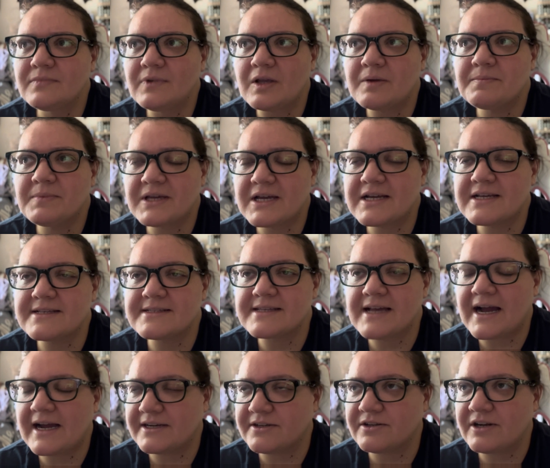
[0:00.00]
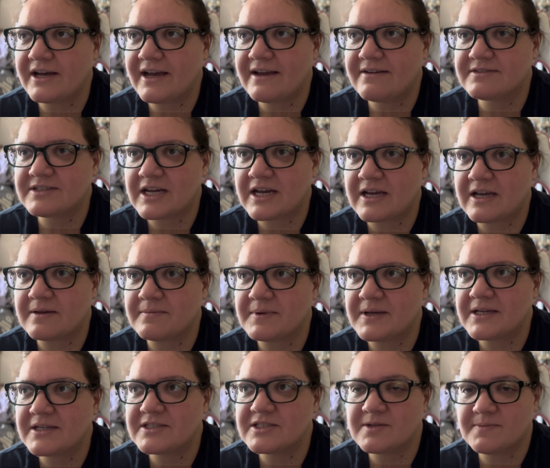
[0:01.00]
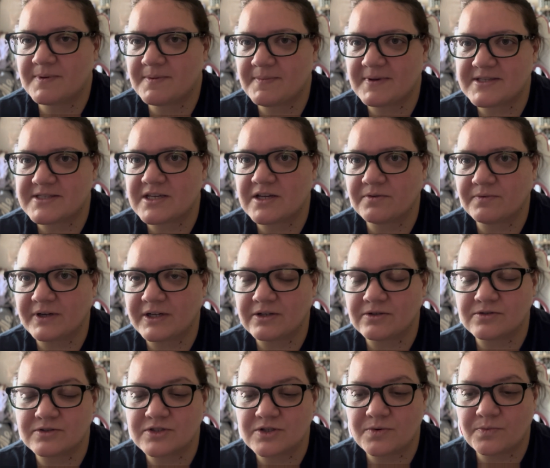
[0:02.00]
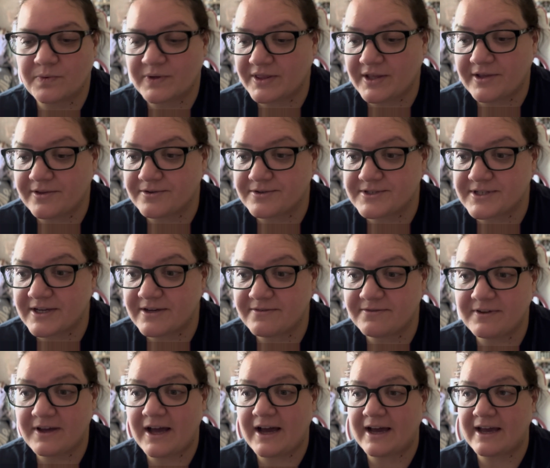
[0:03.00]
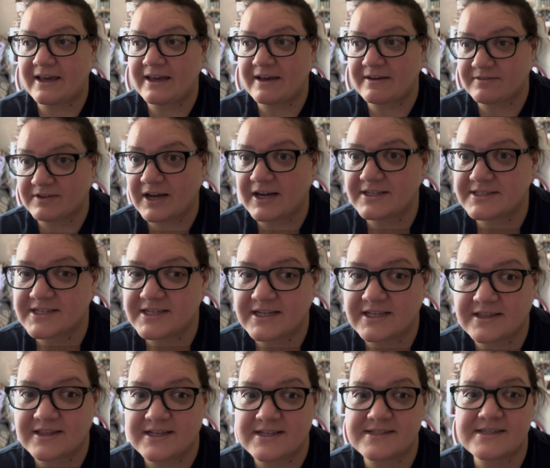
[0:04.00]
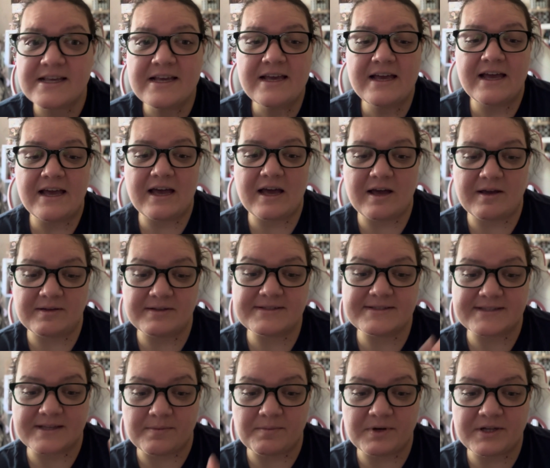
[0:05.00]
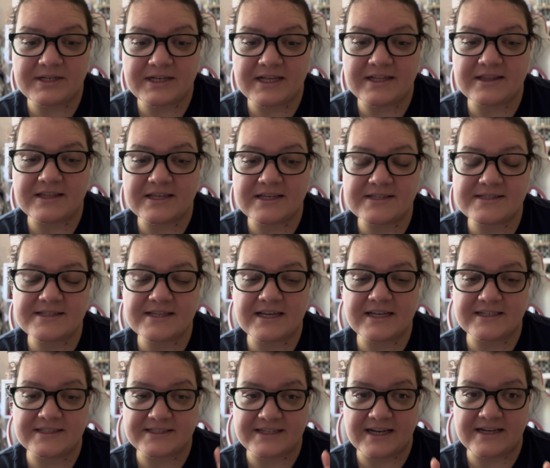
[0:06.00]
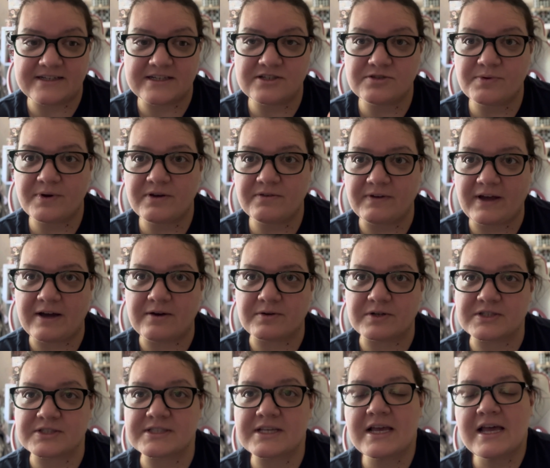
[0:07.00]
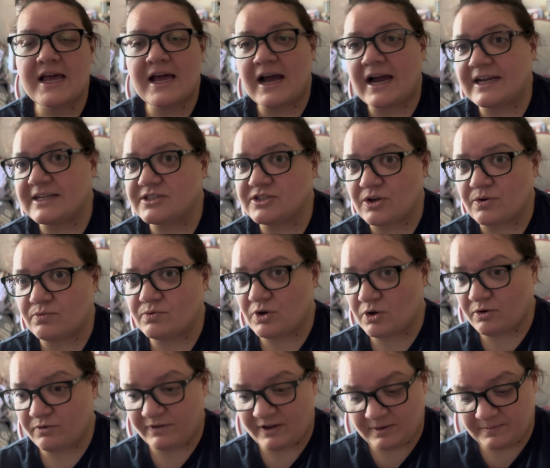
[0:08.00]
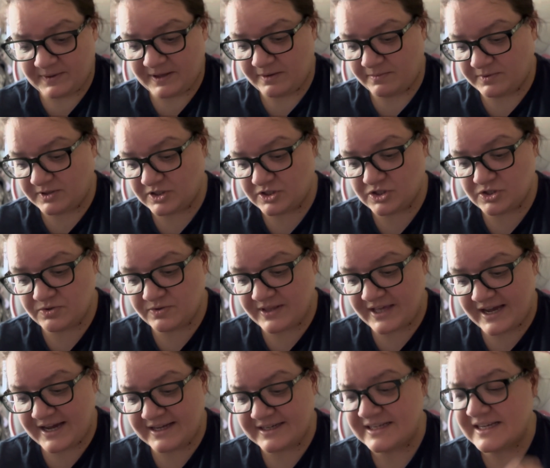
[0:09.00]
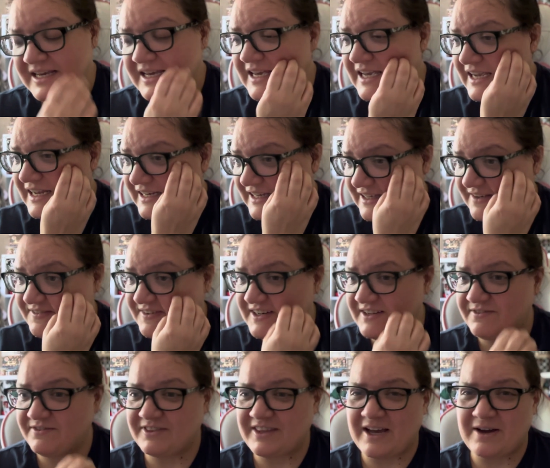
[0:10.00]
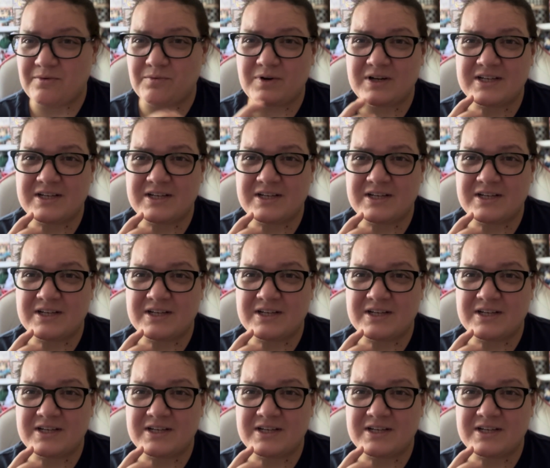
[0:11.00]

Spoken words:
Because I do not have time to be messing around with other stuff. I have got to knit this. Someone knit this in 10 to 12 hours. I don't know if I'll be able to do that, and even if that